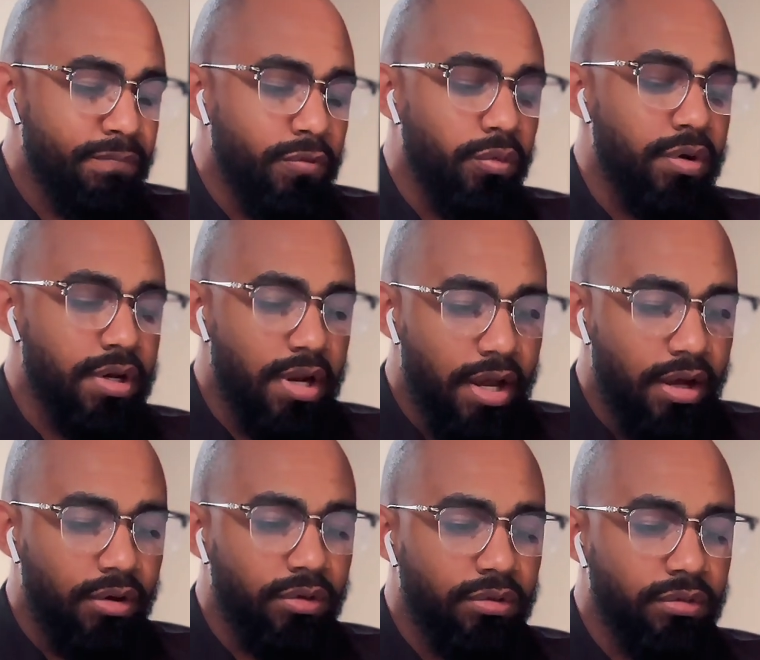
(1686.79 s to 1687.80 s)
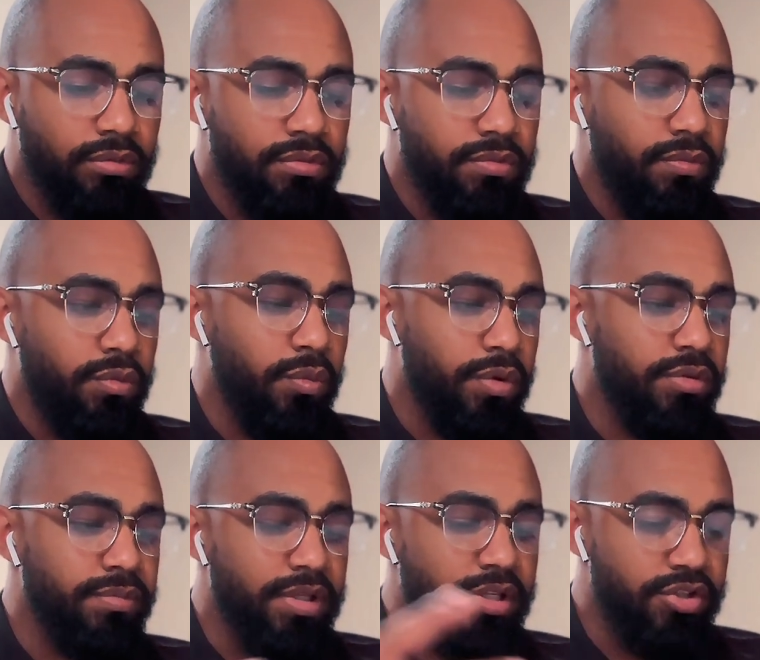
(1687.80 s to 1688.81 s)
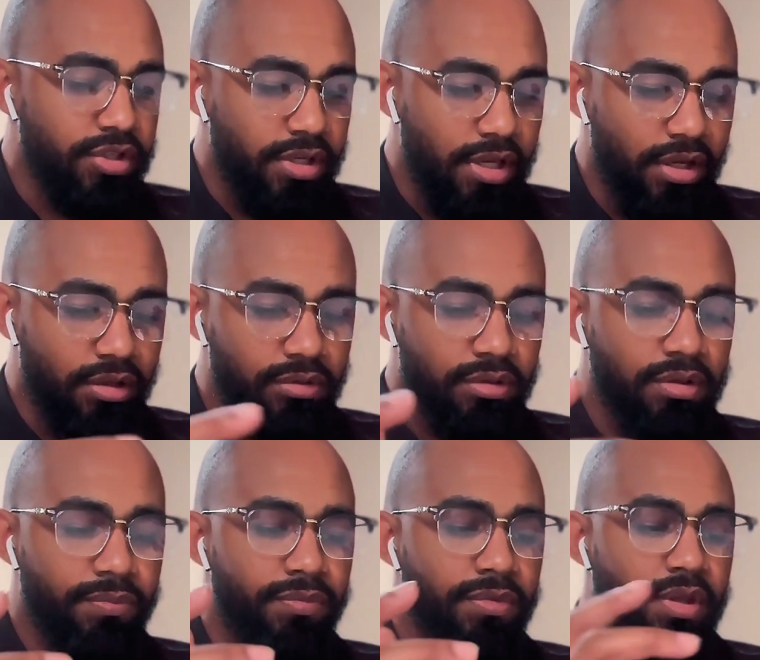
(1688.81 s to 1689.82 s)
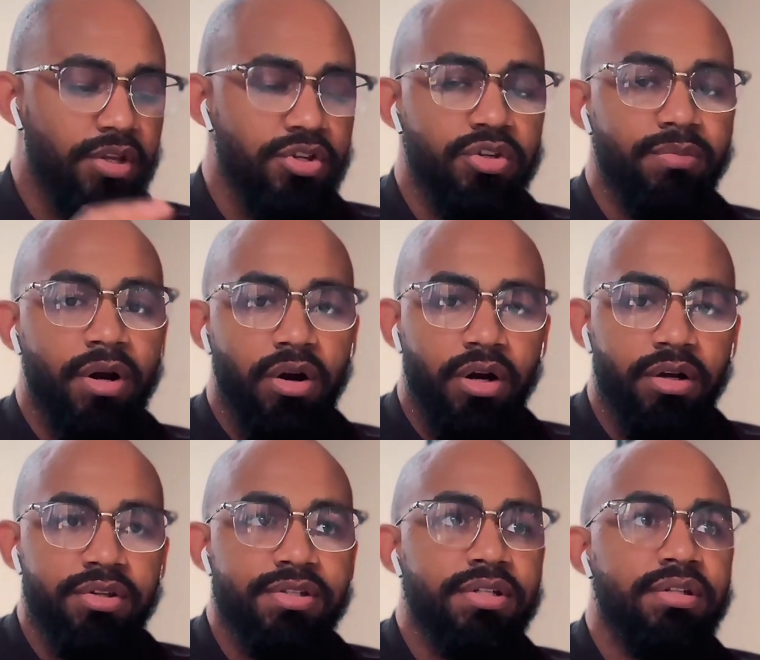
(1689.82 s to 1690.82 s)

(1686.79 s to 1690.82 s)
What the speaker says: Where now, with me niching down into my art